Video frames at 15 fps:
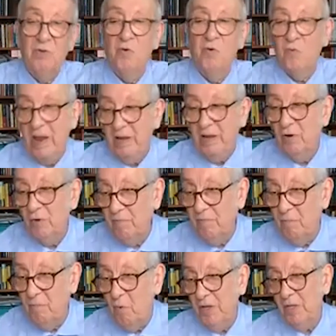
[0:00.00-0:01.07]
greater than
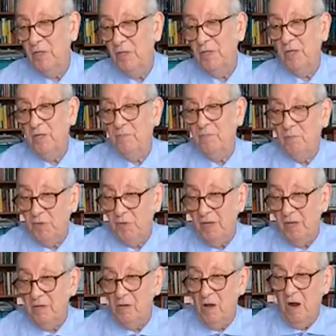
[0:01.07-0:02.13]

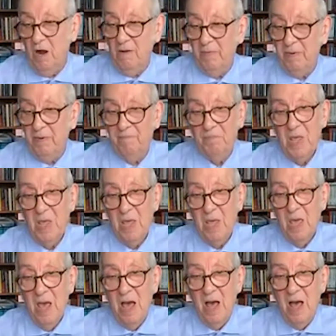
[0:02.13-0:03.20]
0.6% carbon.
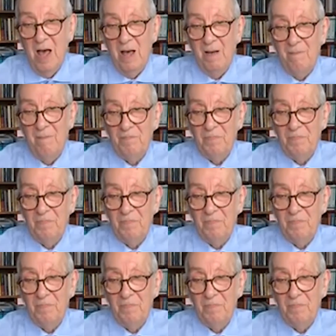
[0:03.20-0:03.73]
An